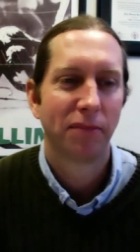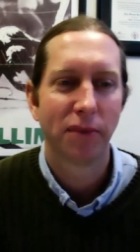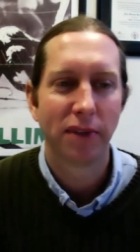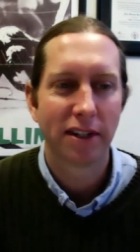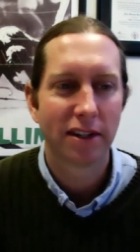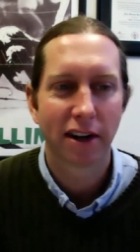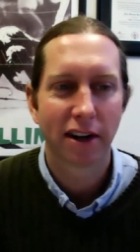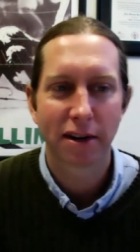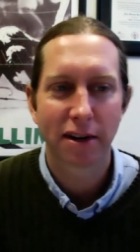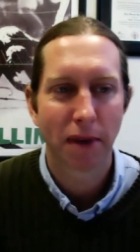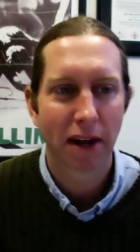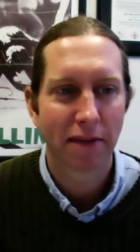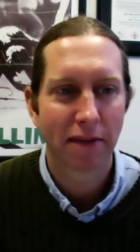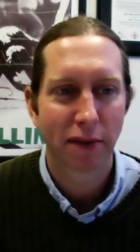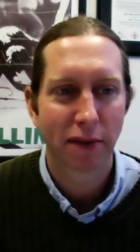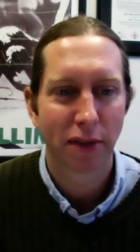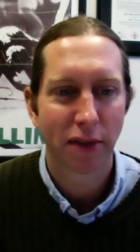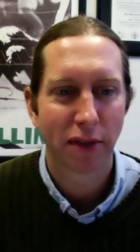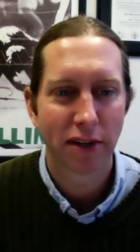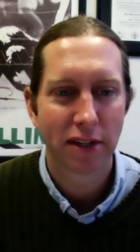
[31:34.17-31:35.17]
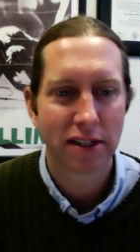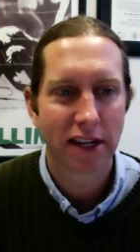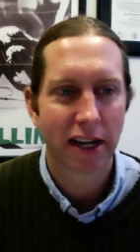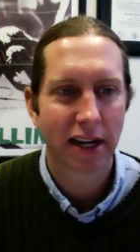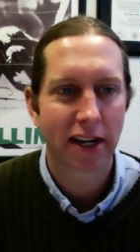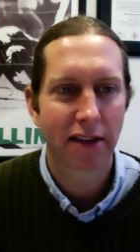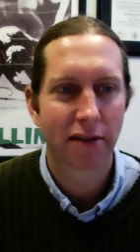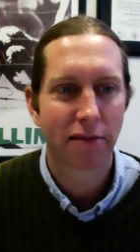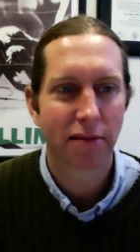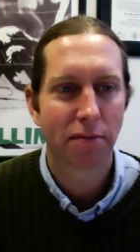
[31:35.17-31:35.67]
talked about it for 30
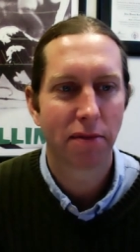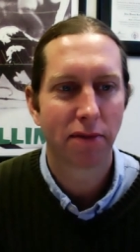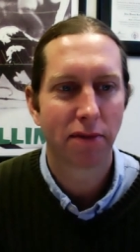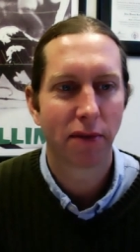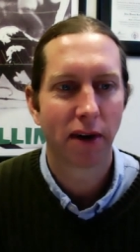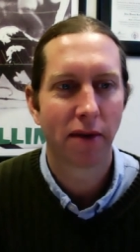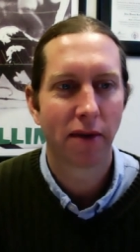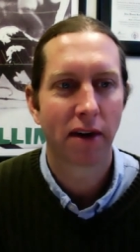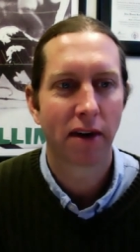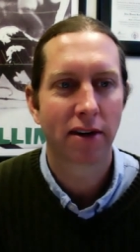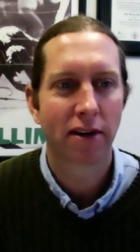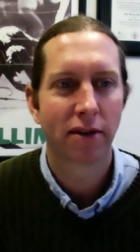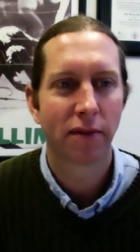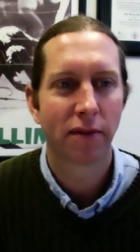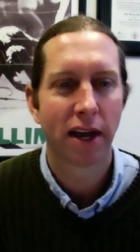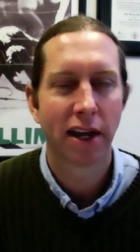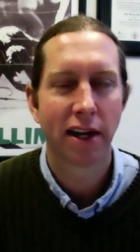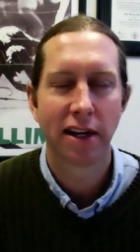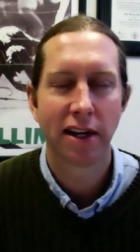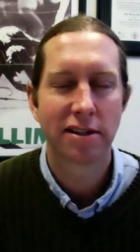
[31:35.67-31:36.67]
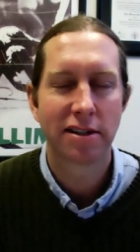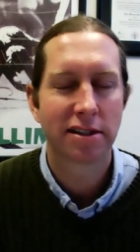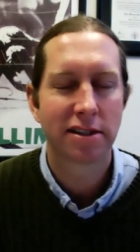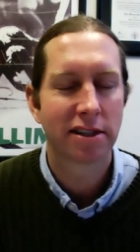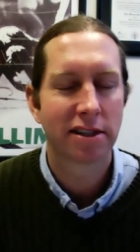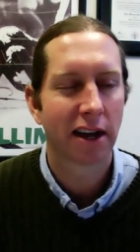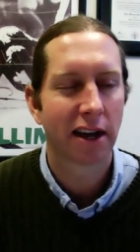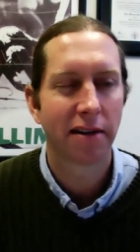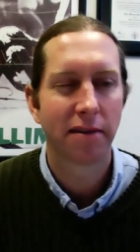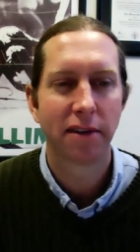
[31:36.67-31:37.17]
seconds before I walked away, and I just
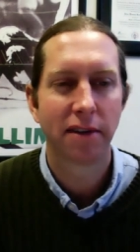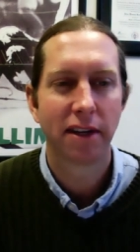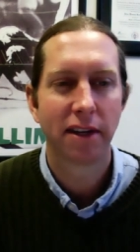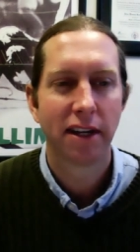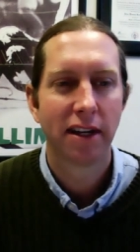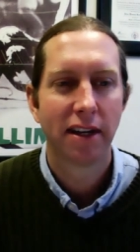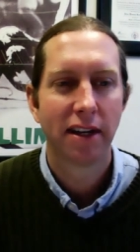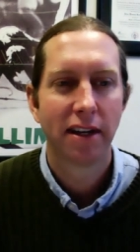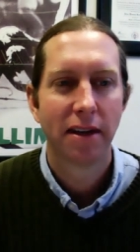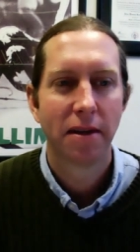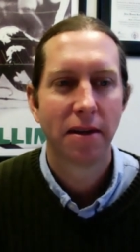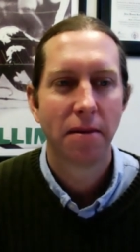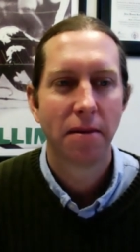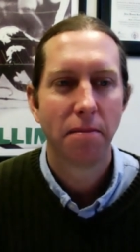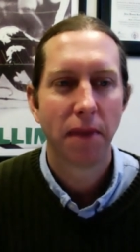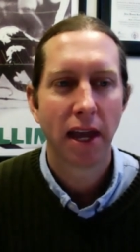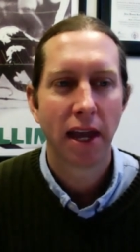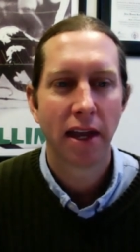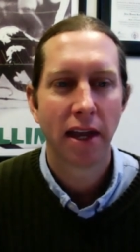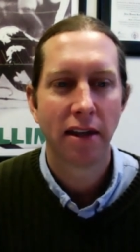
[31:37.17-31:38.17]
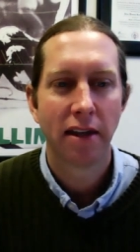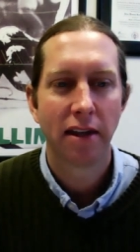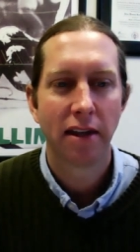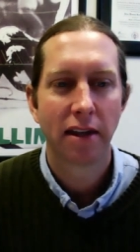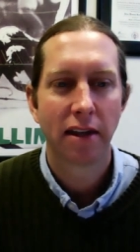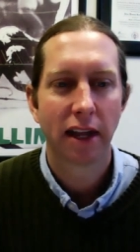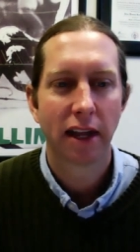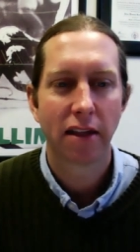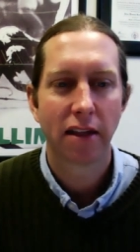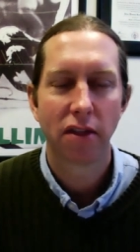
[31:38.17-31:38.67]
thought, man,
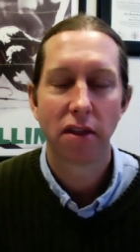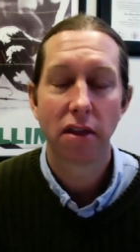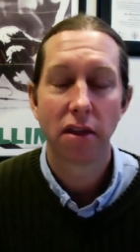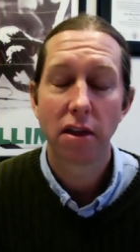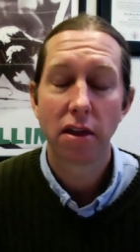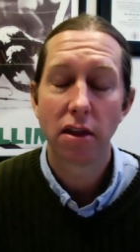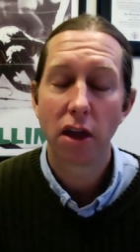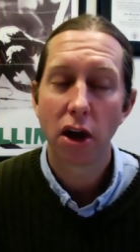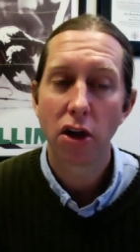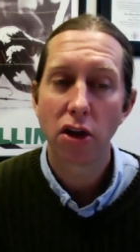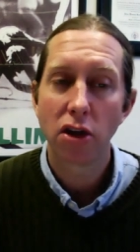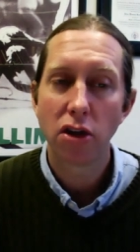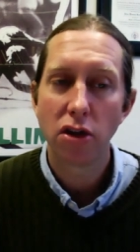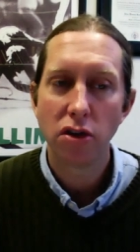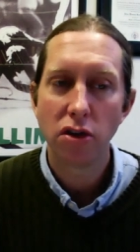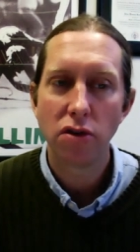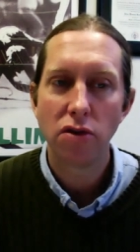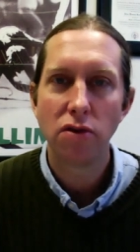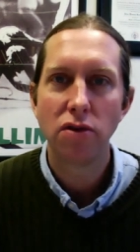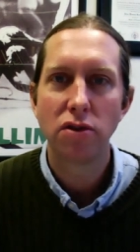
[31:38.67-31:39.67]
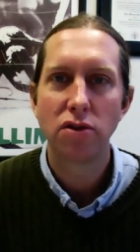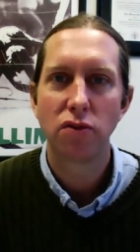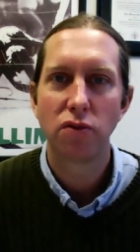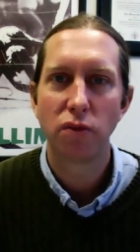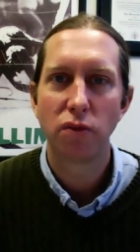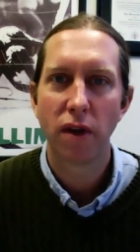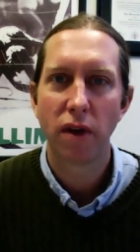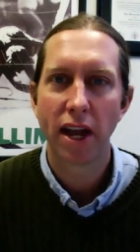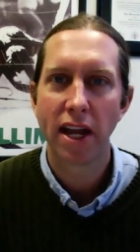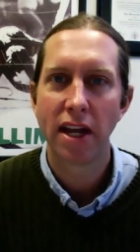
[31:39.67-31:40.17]
like a huge
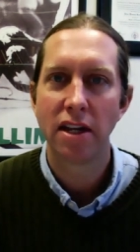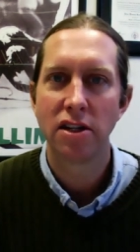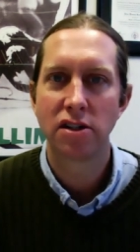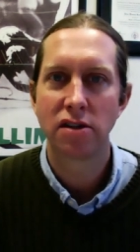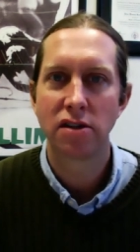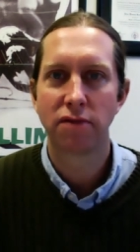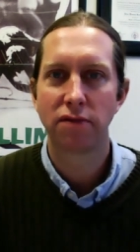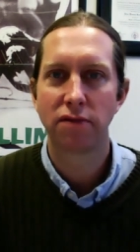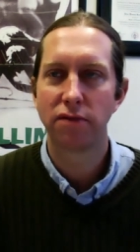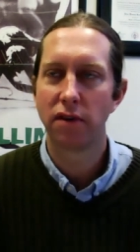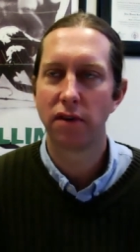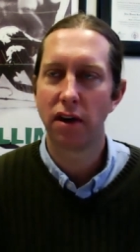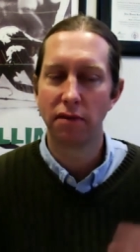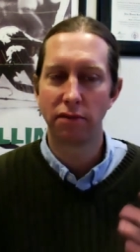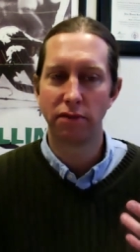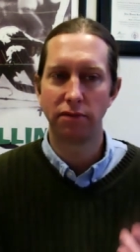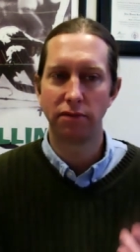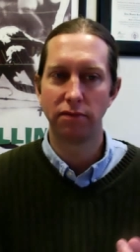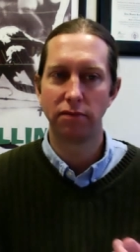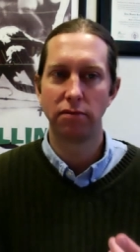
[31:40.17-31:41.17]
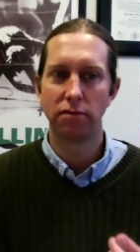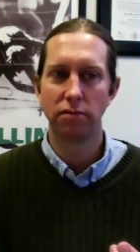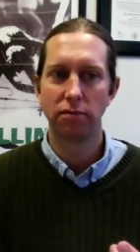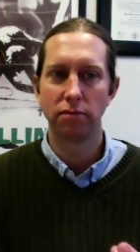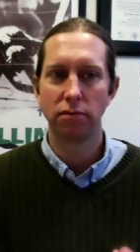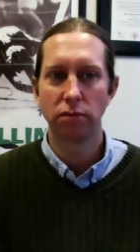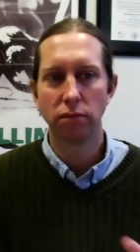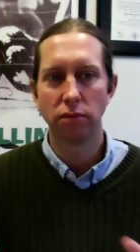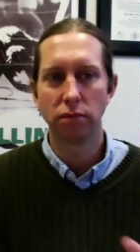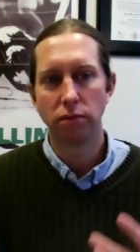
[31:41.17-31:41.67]
range of
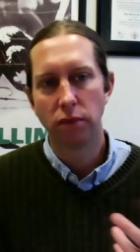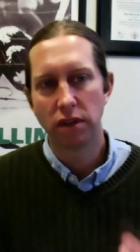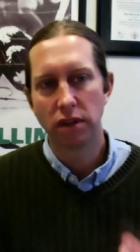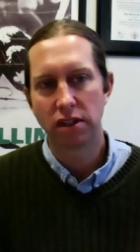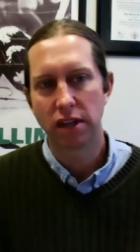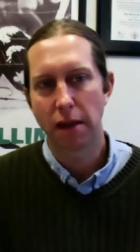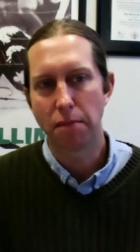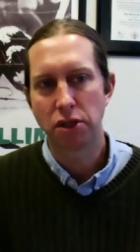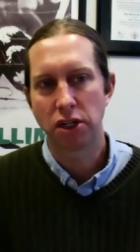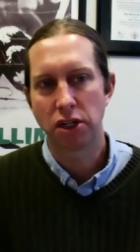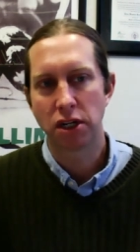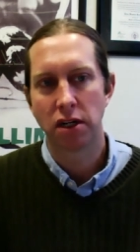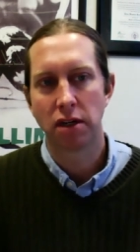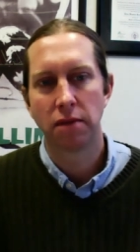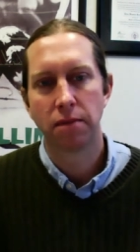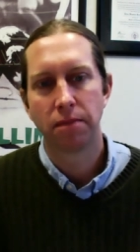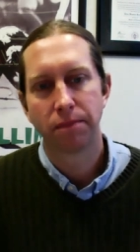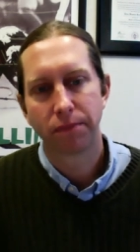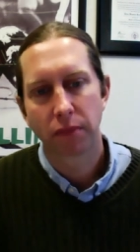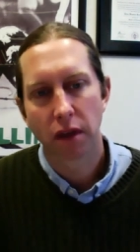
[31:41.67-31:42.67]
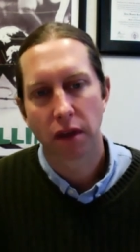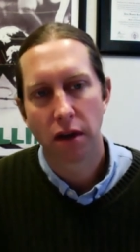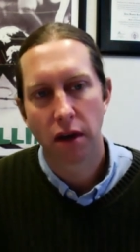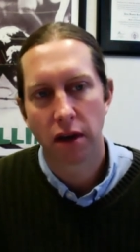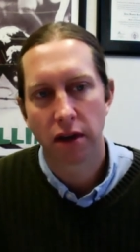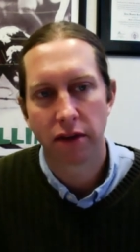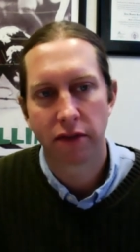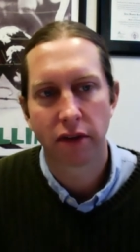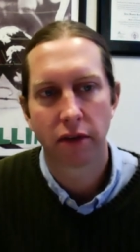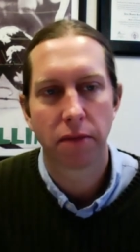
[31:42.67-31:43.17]
reception
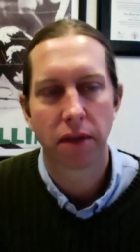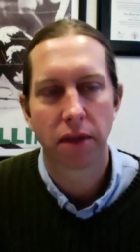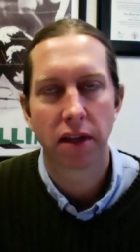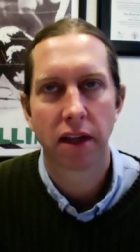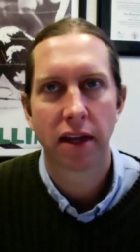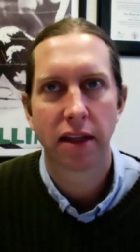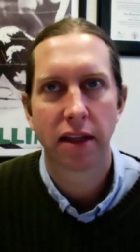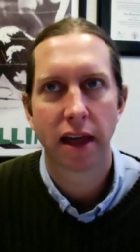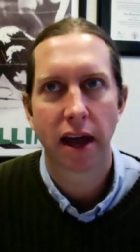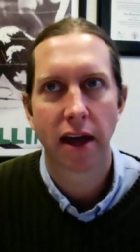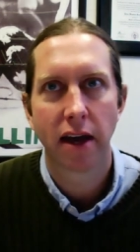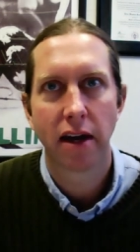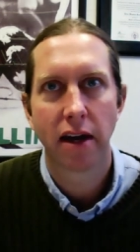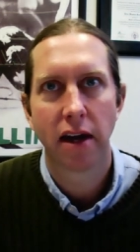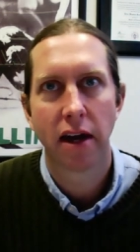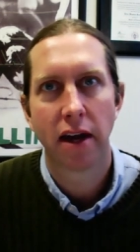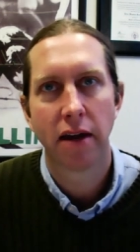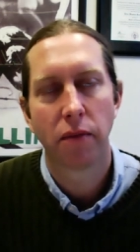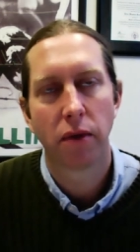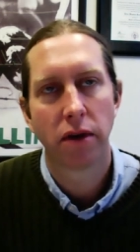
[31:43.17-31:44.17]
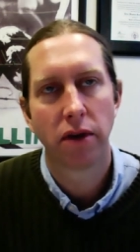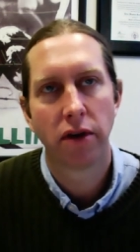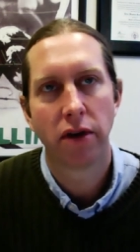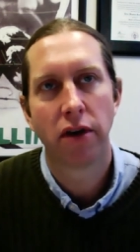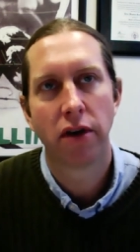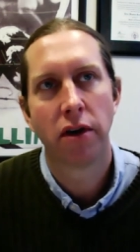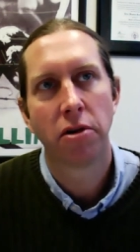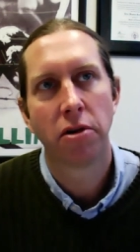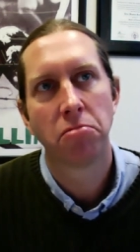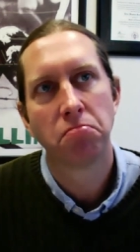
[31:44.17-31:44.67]
on something like that. And I
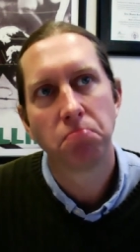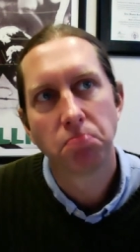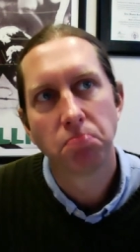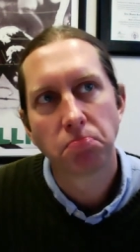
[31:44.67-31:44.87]
wonder.